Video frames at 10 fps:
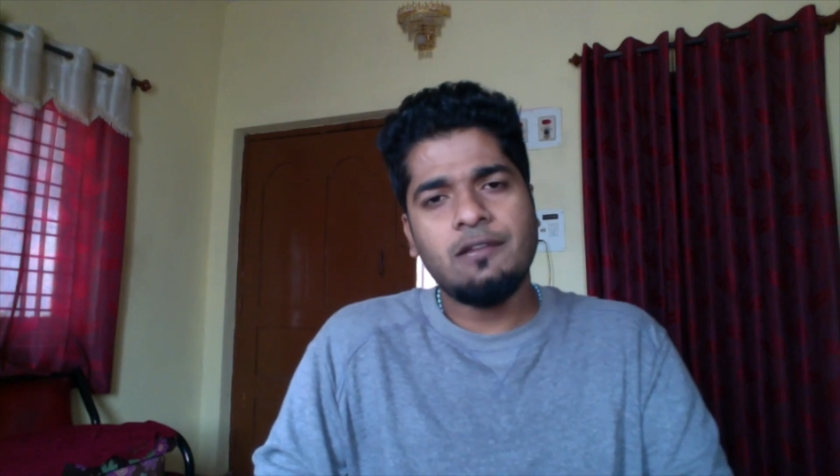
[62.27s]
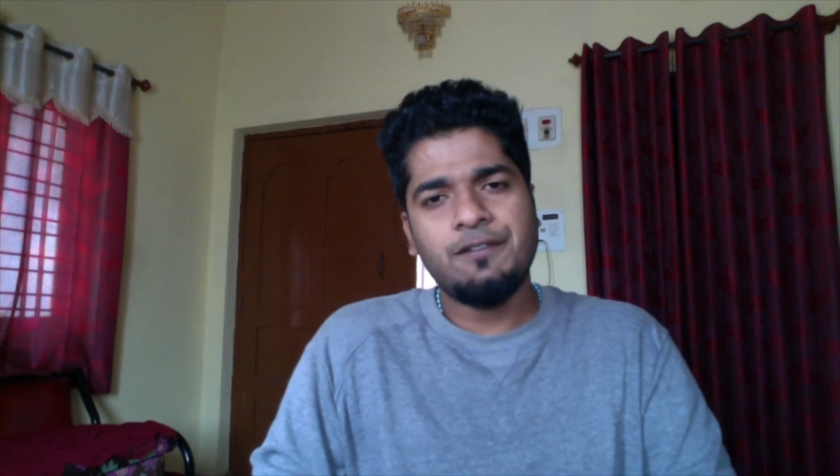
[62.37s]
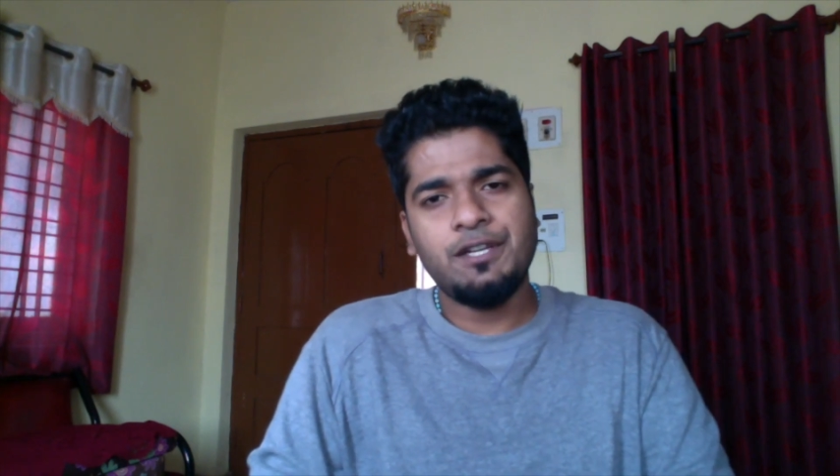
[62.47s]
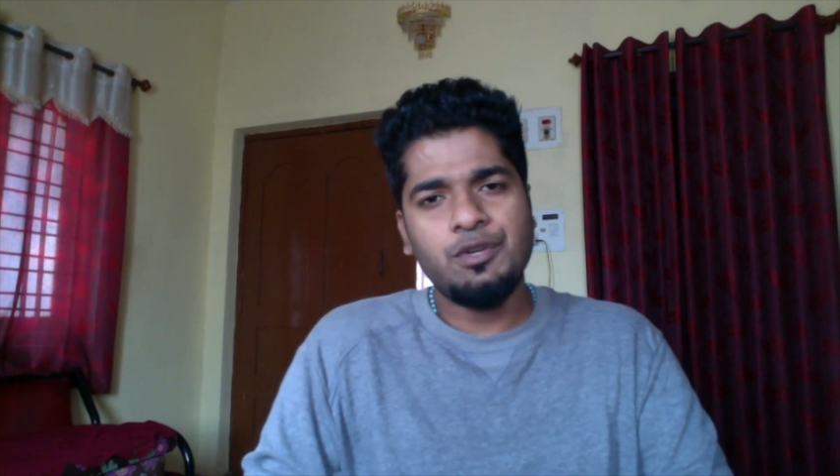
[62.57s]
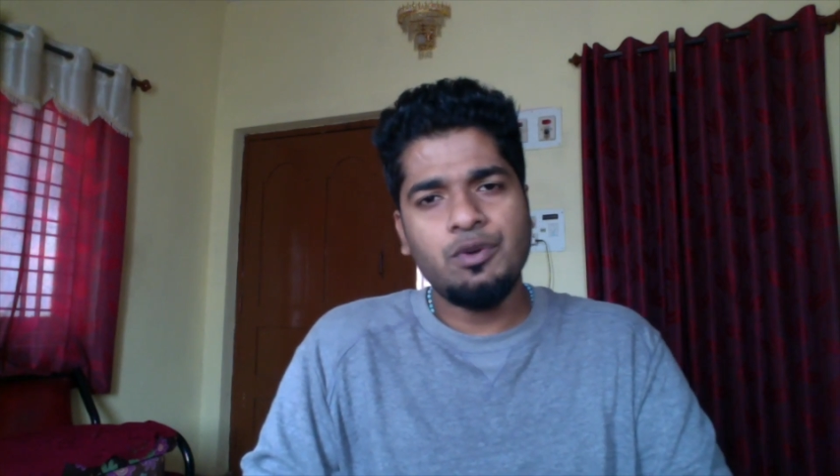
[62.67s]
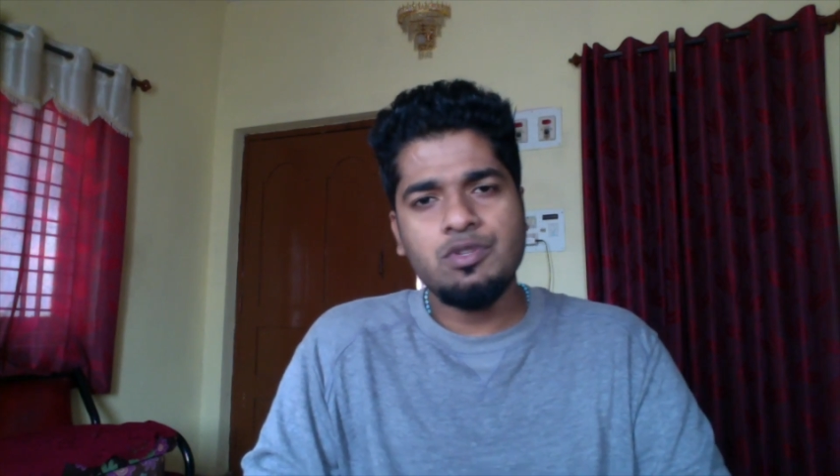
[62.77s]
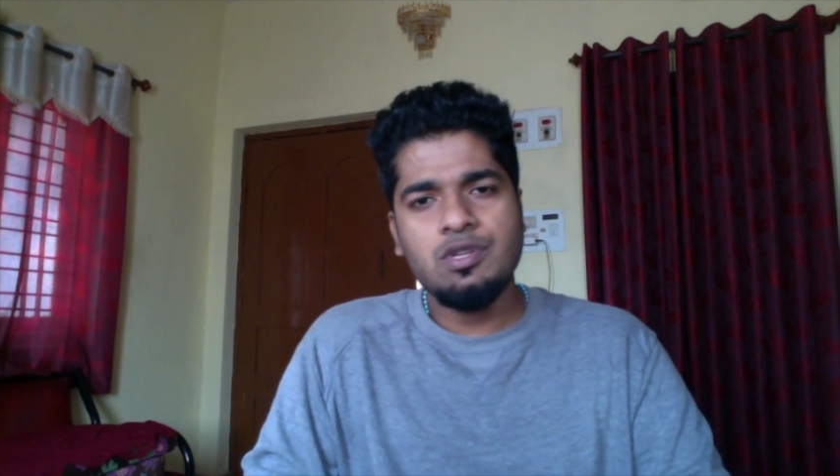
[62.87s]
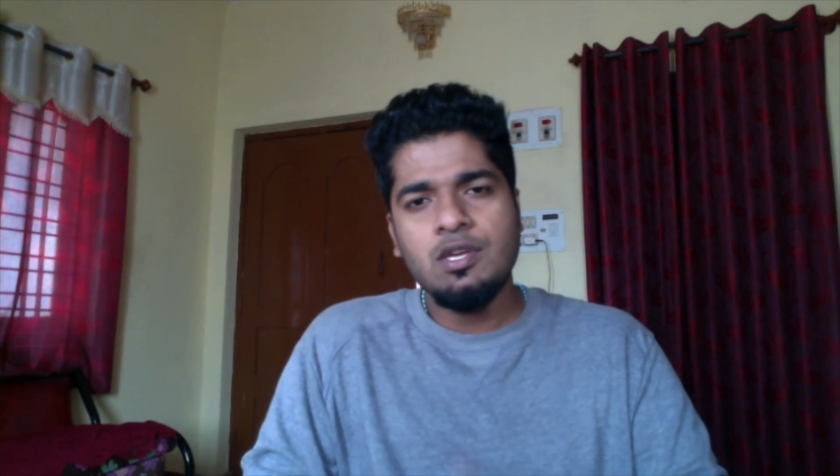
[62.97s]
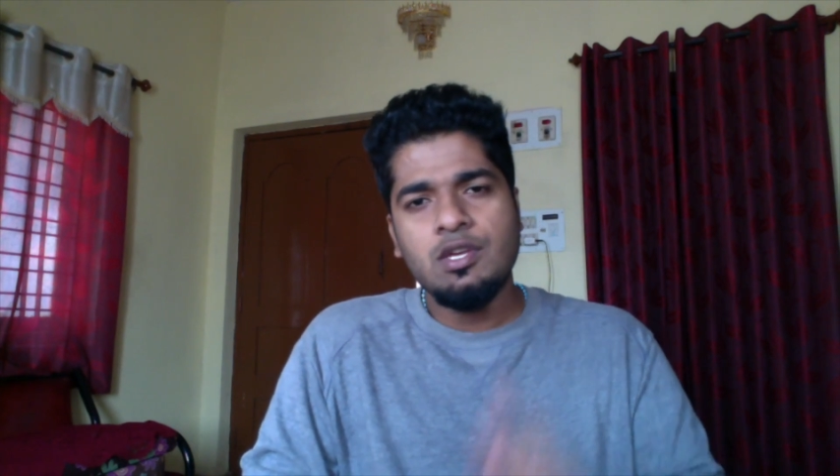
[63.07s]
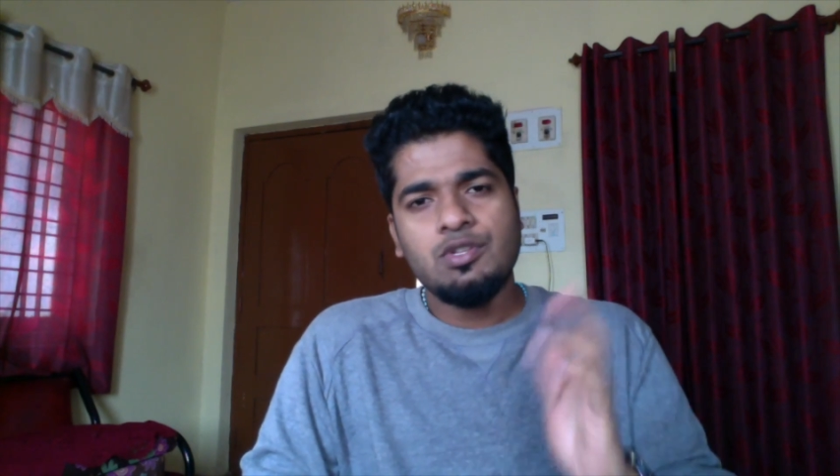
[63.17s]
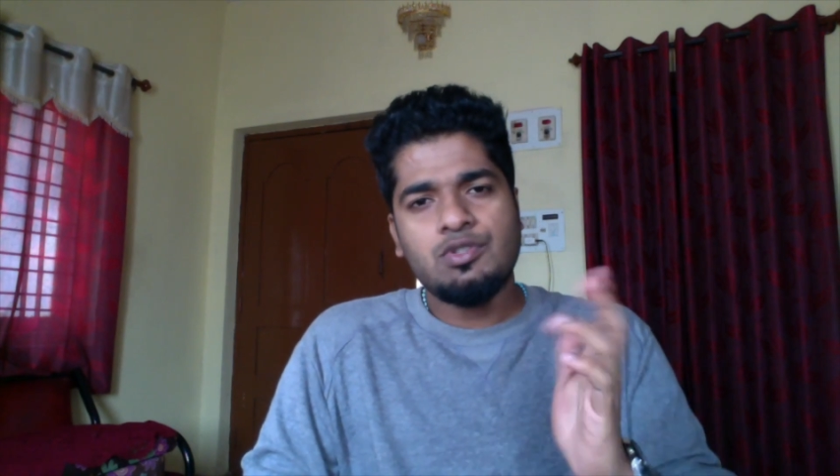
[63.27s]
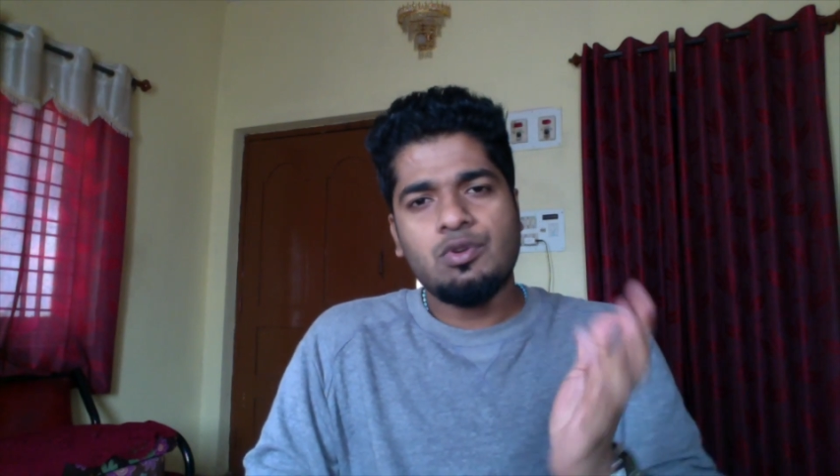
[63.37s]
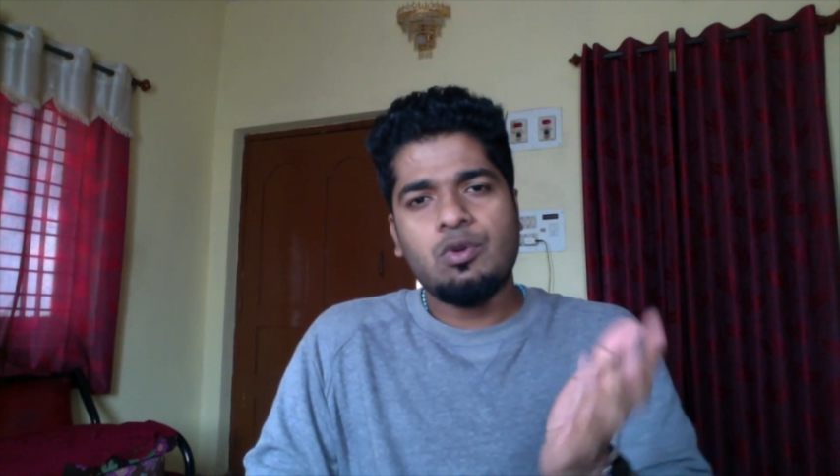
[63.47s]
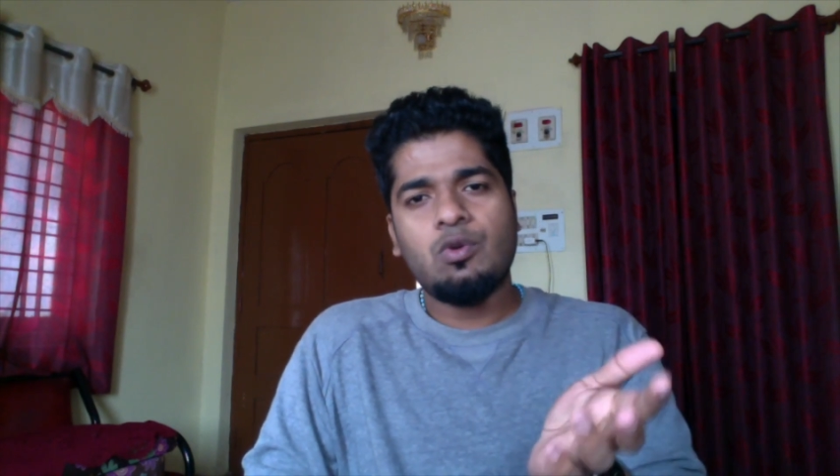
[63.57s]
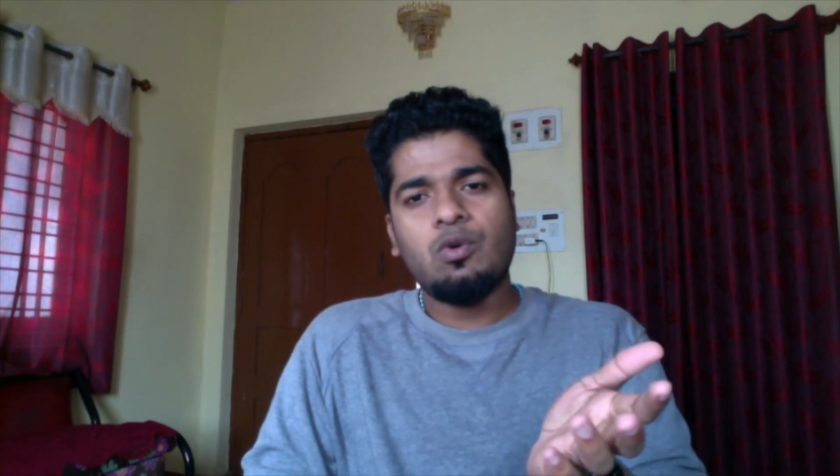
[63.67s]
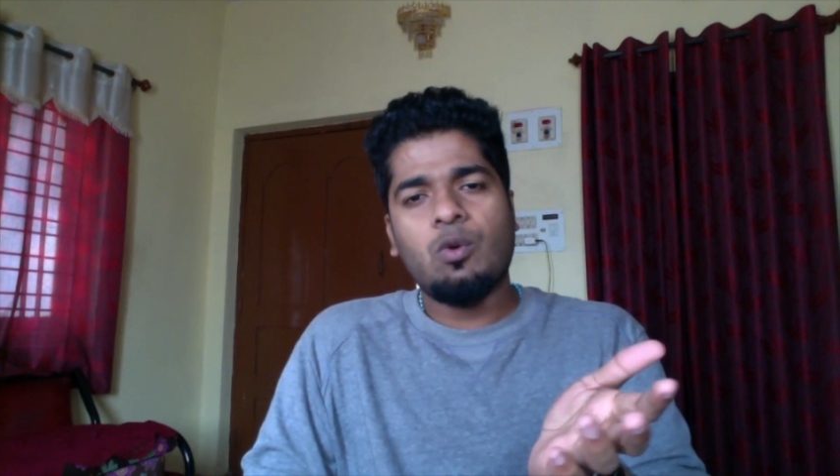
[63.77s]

videos so